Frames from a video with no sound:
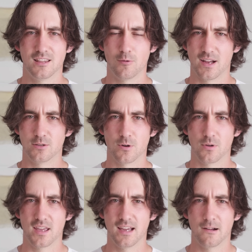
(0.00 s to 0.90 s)
the retro
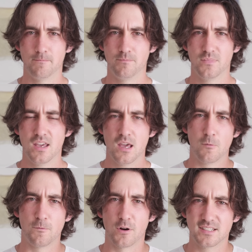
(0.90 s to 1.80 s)
king.
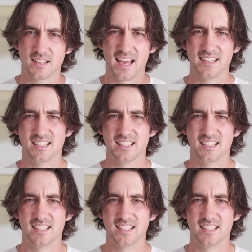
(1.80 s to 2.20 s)
First, that